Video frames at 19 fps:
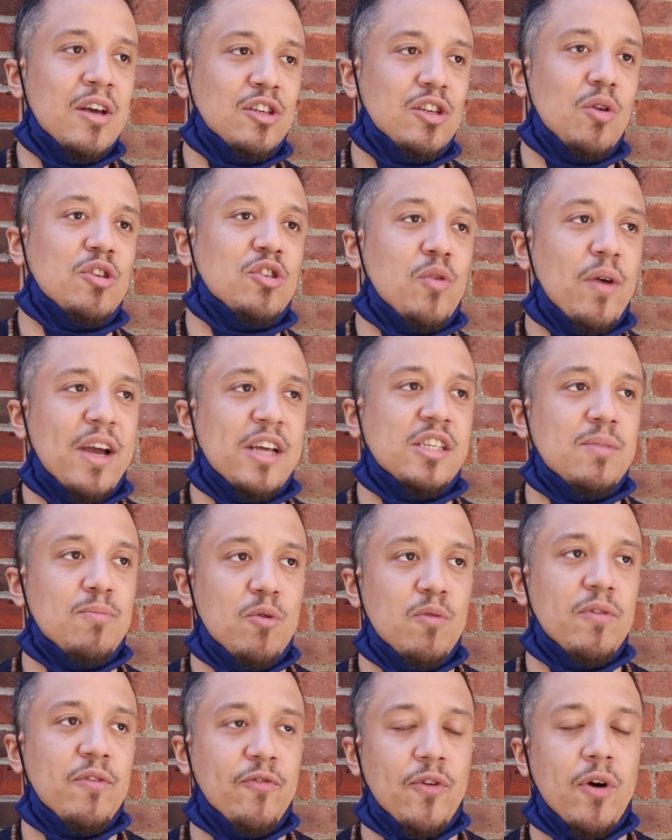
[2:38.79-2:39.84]
So it's crazy
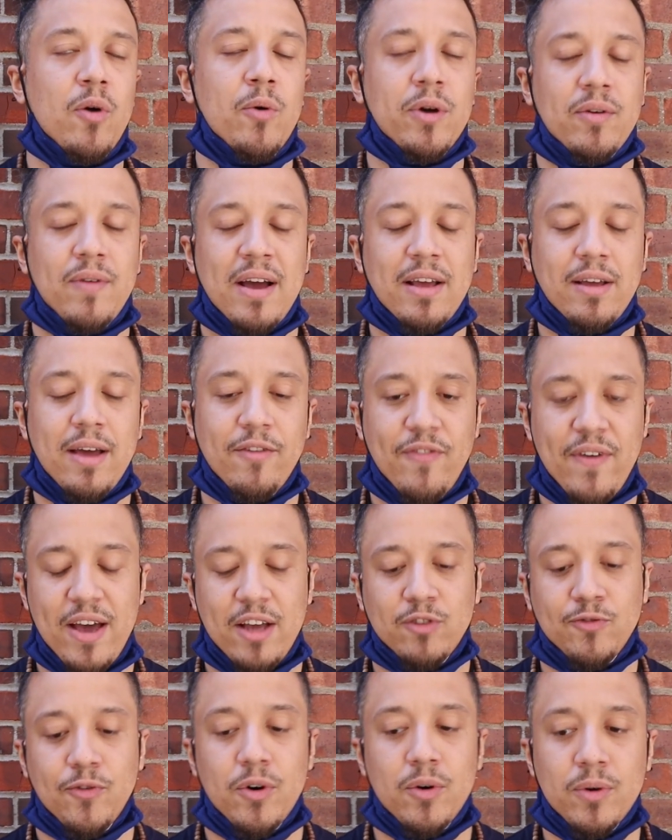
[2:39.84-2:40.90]
moving forward, right?
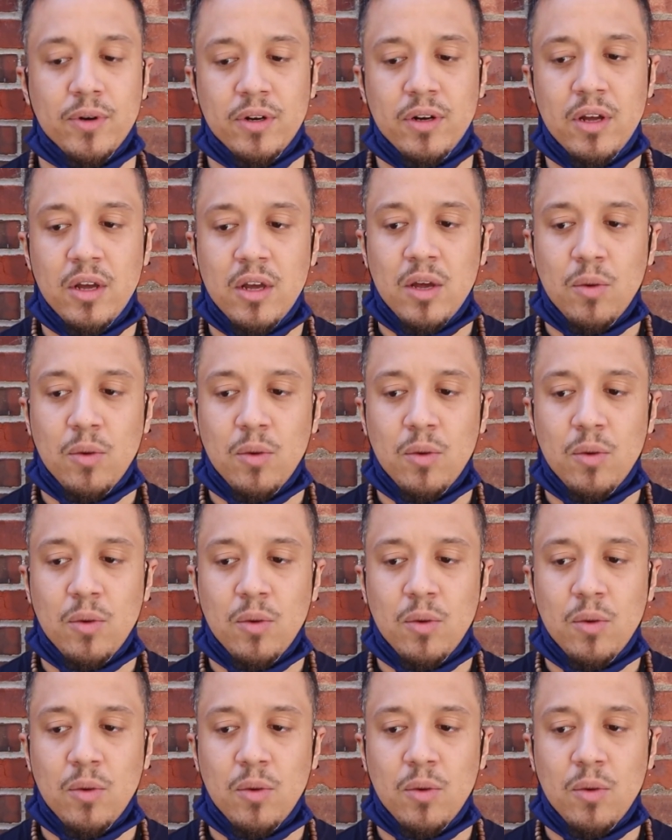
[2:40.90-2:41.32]
Fast forward,